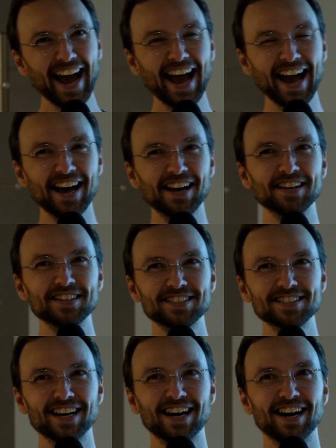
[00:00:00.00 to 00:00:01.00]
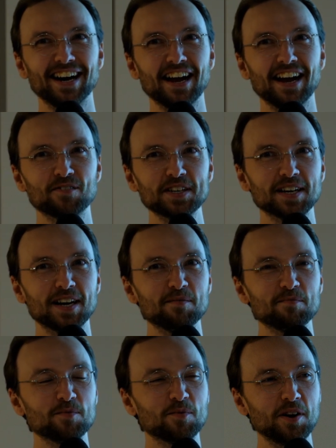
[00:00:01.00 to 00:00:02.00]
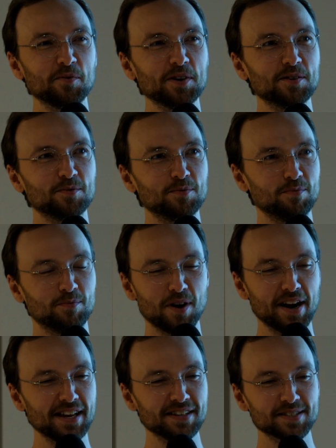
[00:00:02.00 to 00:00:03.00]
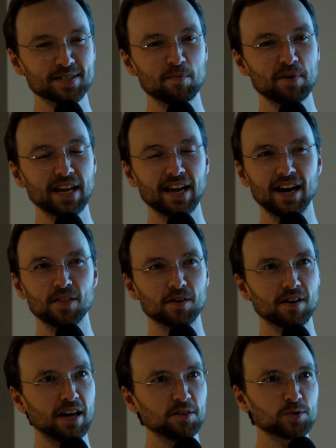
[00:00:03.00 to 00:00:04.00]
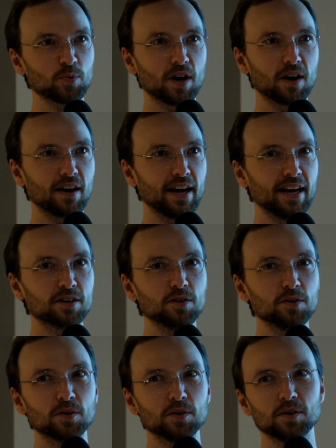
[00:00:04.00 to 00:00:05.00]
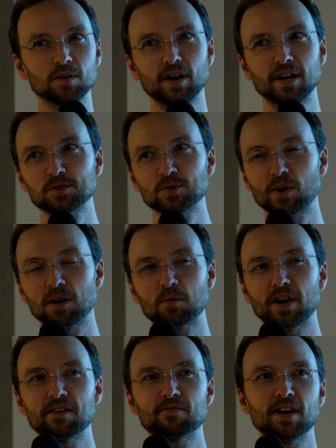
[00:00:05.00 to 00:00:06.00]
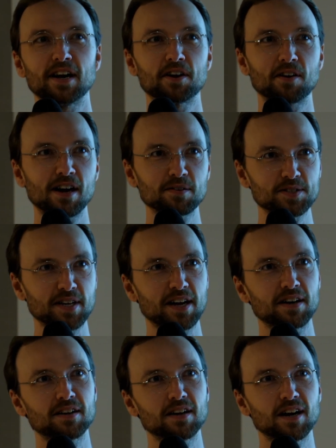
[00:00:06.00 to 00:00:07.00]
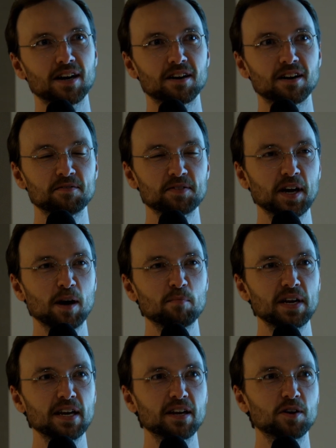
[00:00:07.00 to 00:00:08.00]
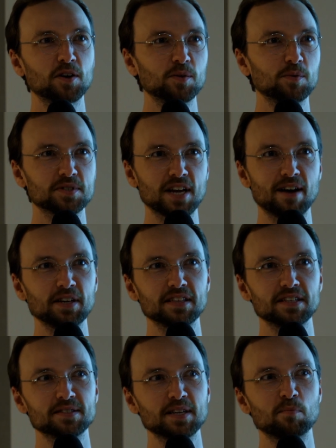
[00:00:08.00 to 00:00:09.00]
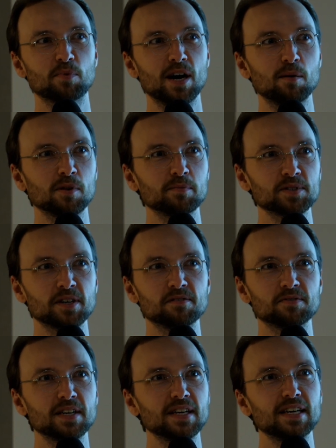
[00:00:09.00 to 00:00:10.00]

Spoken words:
And every time we would run into somebody either elsewhere at Google, elsewhere at Widevine, or outside of the company who was having these same problems of,